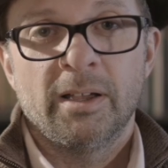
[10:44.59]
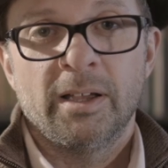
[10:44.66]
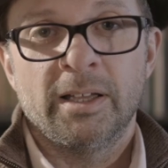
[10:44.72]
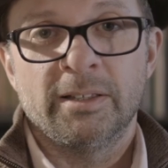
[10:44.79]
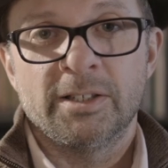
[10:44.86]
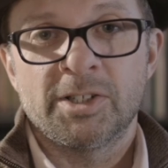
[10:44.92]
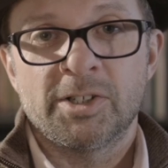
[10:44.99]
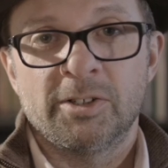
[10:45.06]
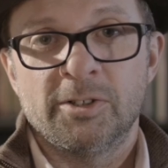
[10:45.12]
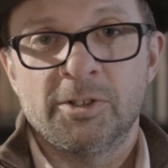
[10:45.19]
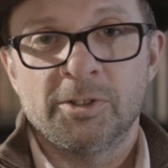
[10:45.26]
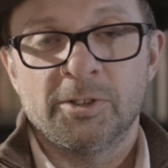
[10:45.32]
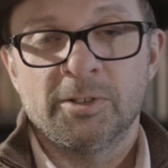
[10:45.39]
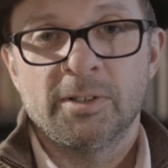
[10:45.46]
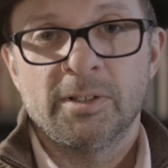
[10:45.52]
in the
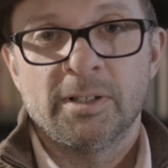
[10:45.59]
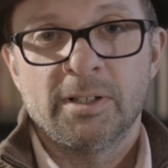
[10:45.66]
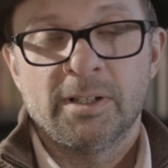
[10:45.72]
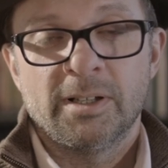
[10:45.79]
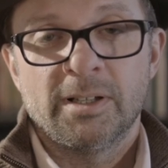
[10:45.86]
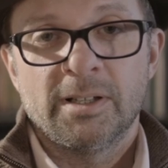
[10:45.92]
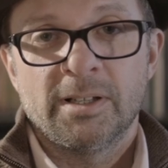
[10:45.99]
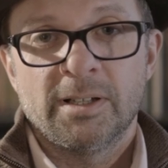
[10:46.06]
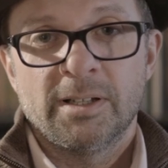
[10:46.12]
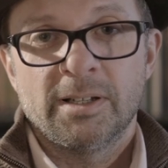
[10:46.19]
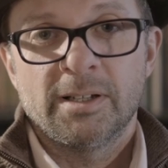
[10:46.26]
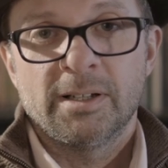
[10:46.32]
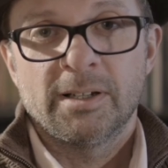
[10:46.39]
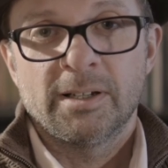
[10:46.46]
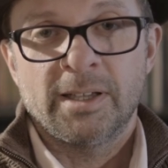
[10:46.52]
Sturgill
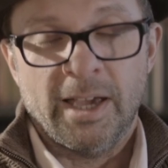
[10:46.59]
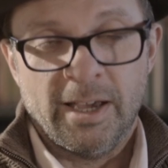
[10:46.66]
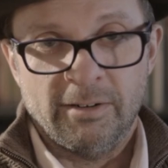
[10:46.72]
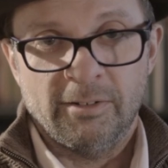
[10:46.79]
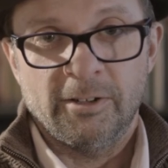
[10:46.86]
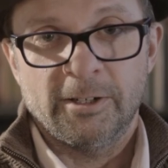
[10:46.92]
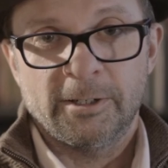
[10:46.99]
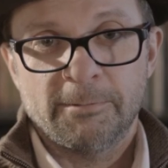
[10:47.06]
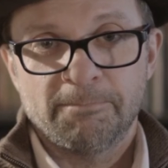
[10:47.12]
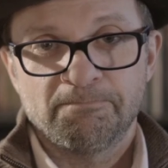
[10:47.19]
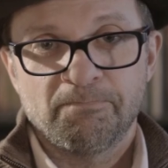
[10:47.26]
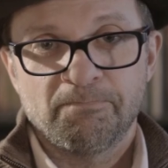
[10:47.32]
catalog.